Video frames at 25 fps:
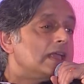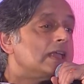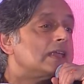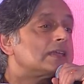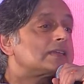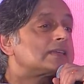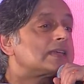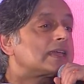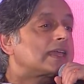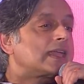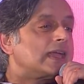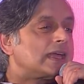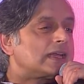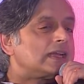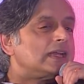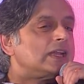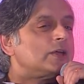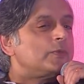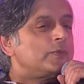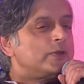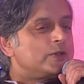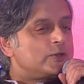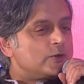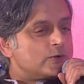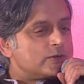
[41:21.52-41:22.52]
See,
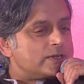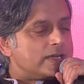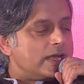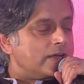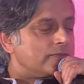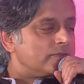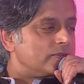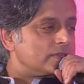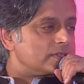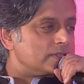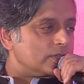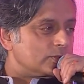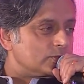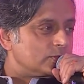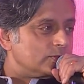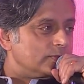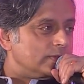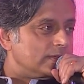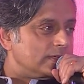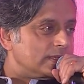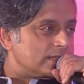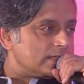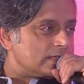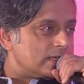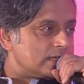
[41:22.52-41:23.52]
Kerala, we don't have the
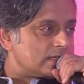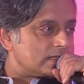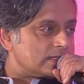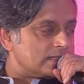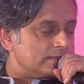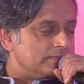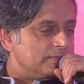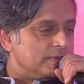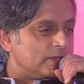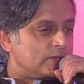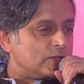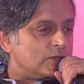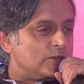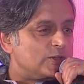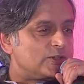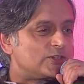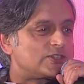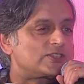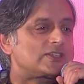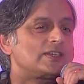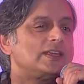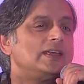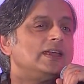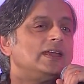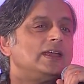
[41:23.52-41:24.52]
Chaturvarna system
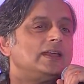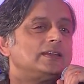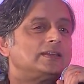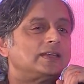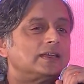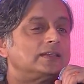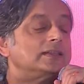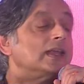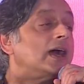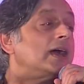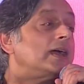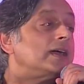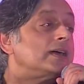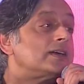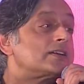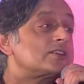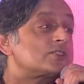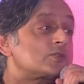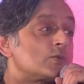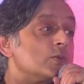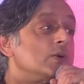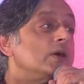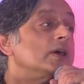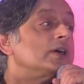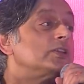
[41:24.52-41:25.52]
because the
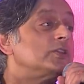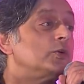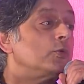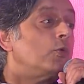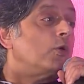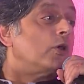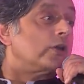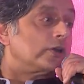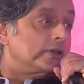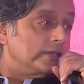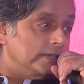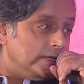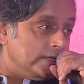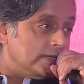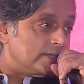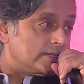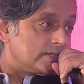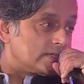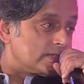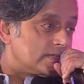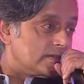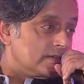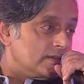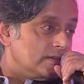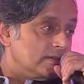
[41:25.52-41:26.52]
Nayars were the
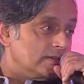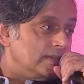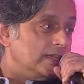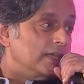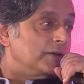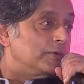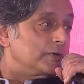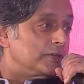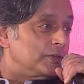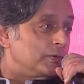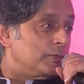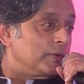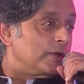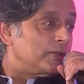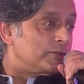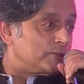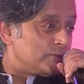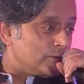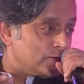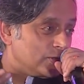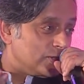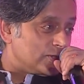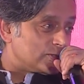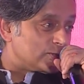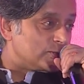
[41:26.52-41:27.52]
warriors. They were the ones
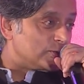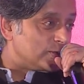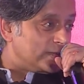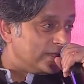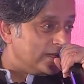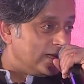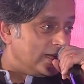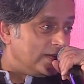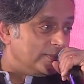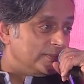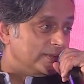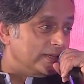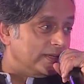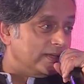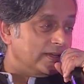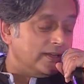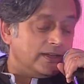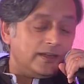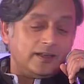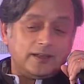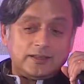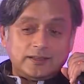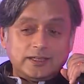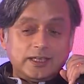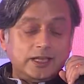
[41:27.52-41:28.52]
who constituted the army.
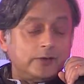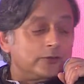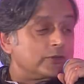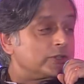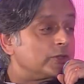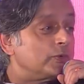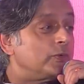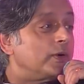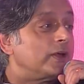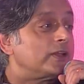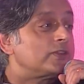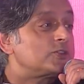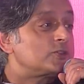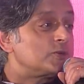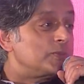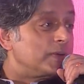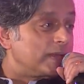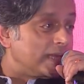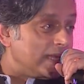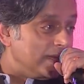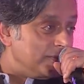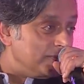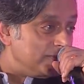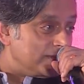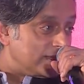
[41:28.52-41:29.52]
They were the ones who
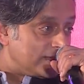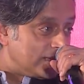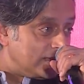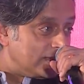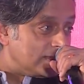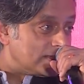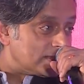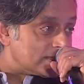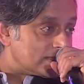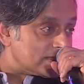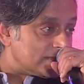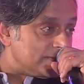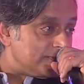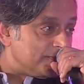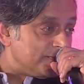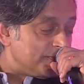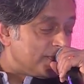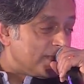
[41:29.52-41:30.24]
became the kings.